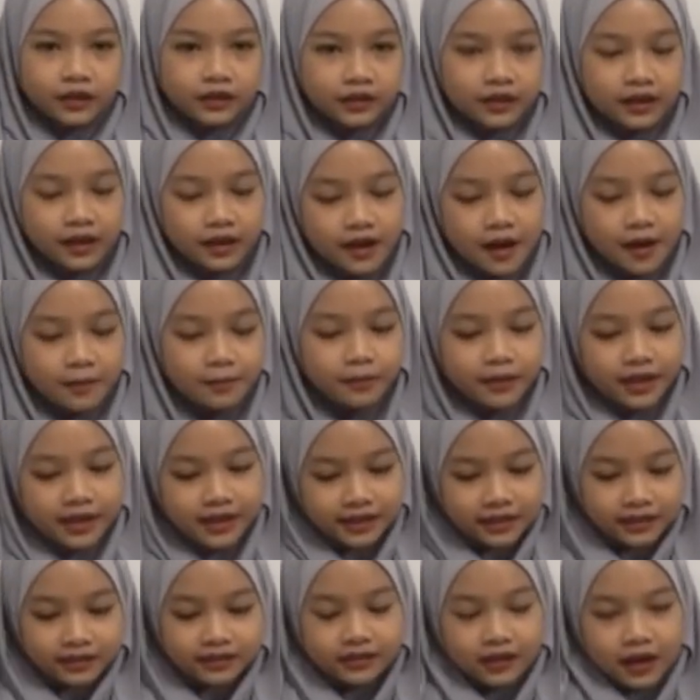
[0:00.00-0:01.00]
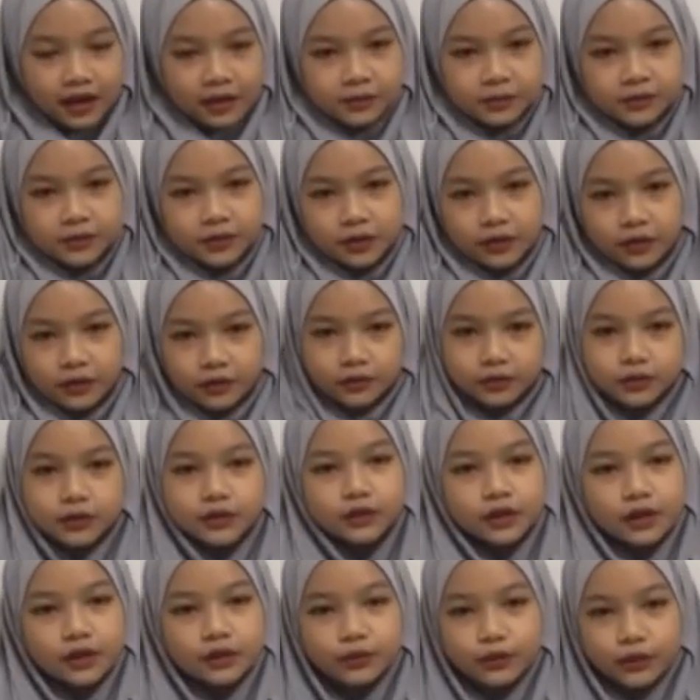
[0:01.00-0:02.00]
There are many types of
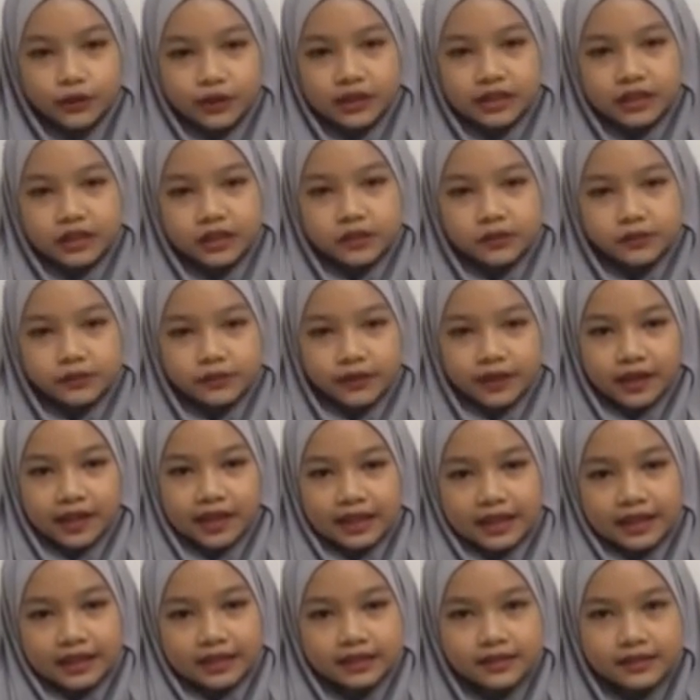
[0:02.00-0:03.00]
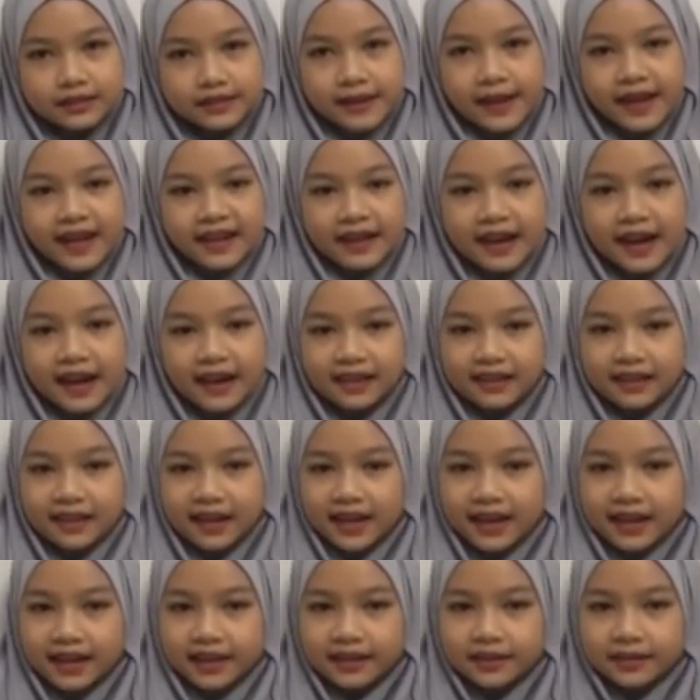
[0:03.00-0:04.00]
sandwich fillings that I
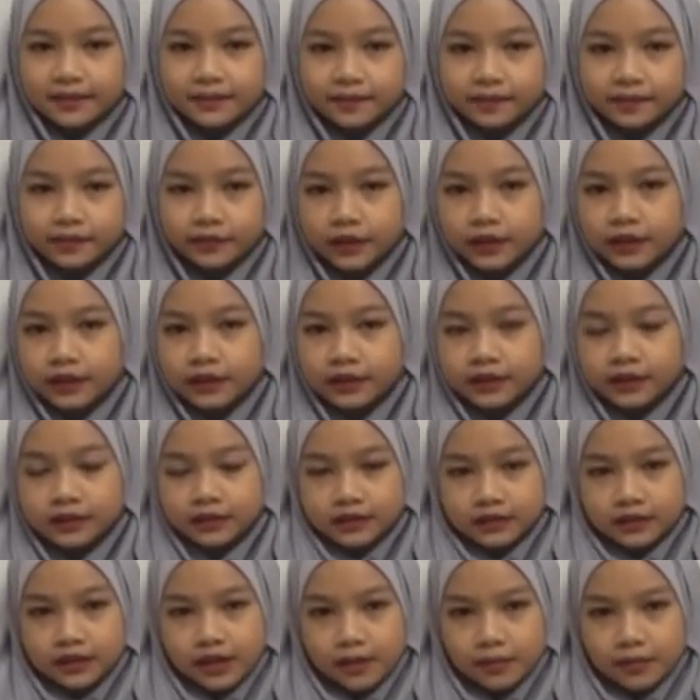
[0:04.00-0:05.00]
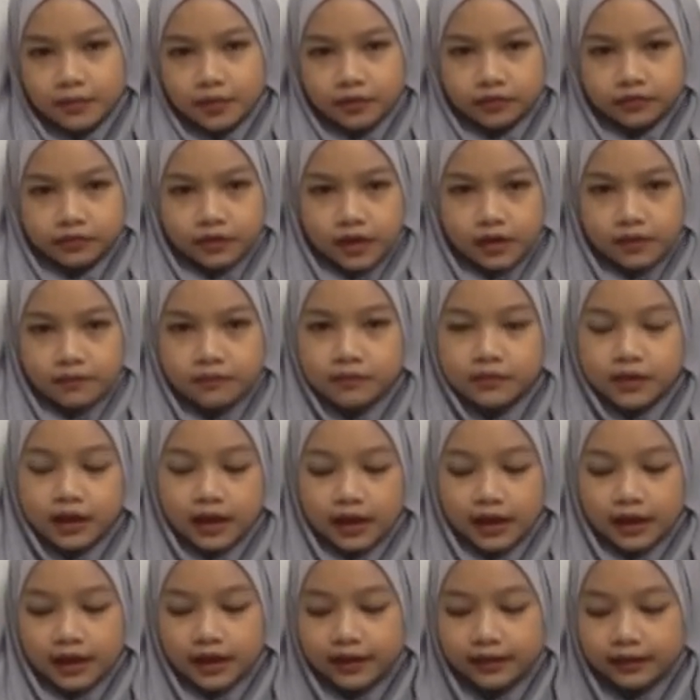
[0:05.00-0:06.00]
like. Some of them
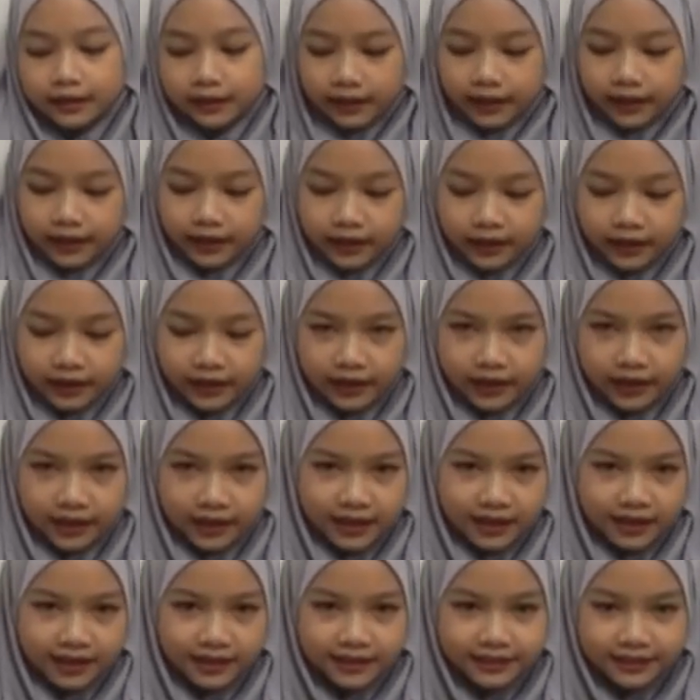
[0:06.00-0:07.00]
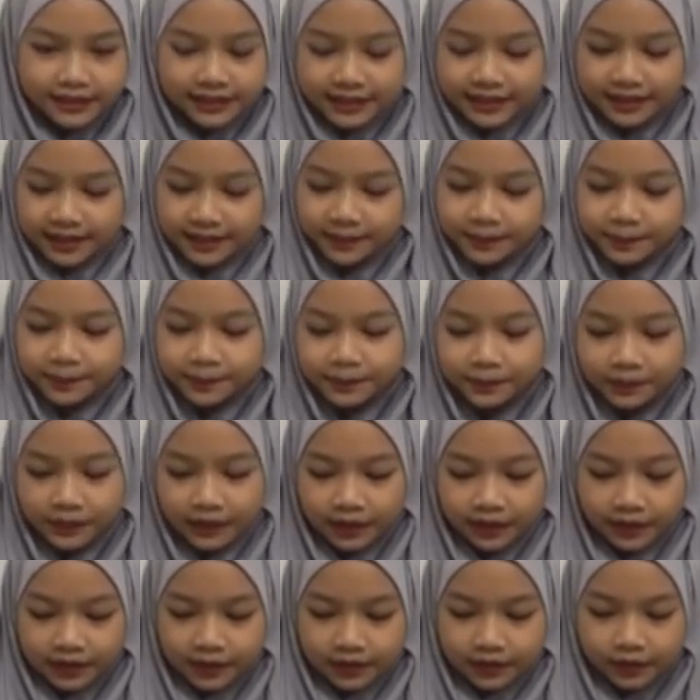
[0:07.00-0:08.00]
are eggs,
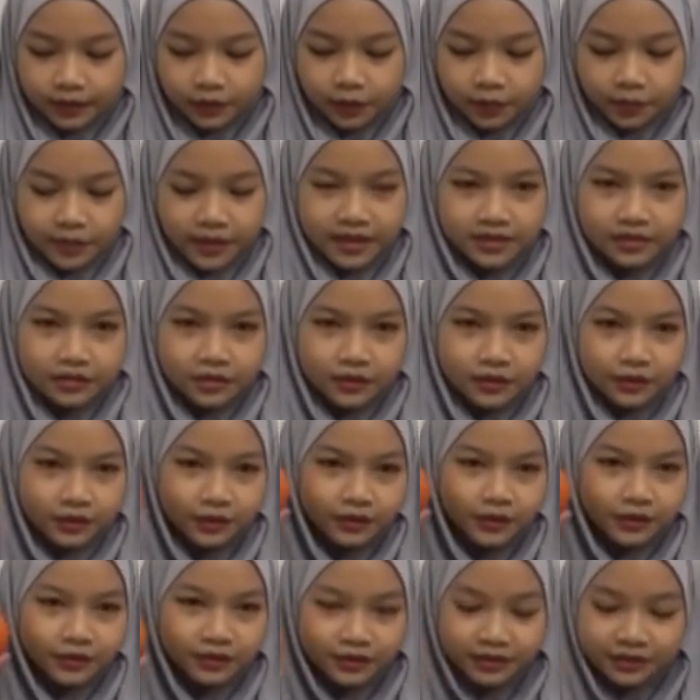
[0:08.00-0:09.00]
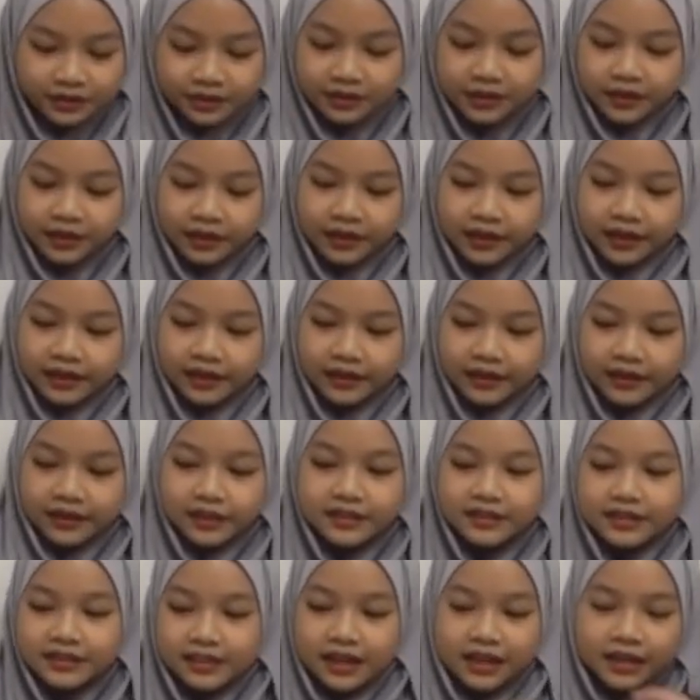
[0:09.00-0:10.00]
tomato, or
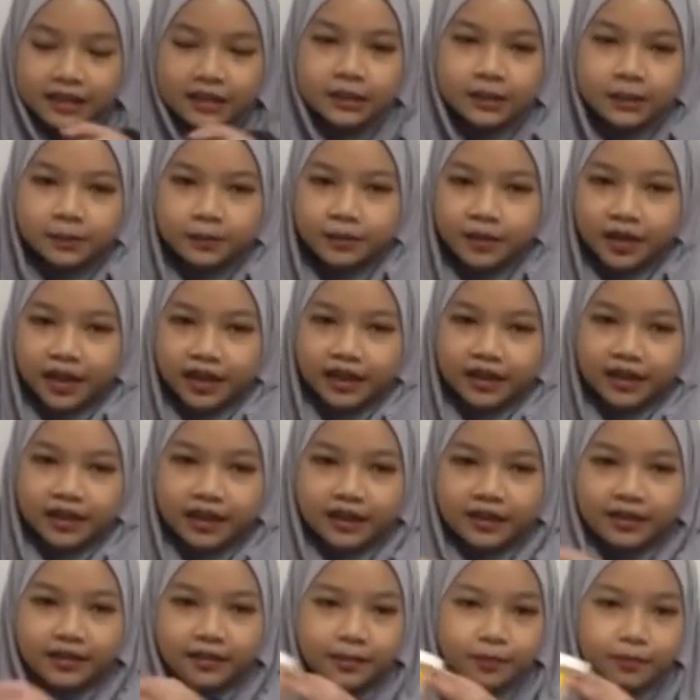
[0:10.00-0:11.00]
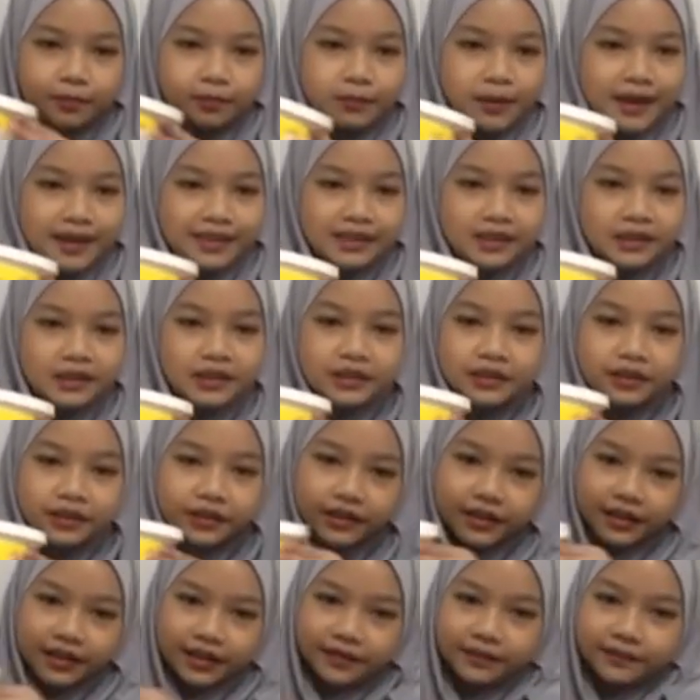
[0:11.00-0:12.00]
just spreading butter
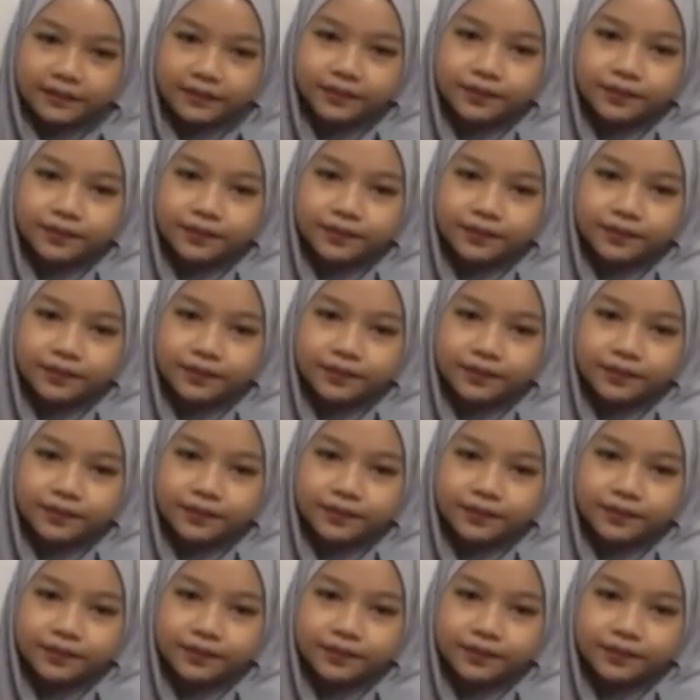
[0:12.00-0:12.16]
on it.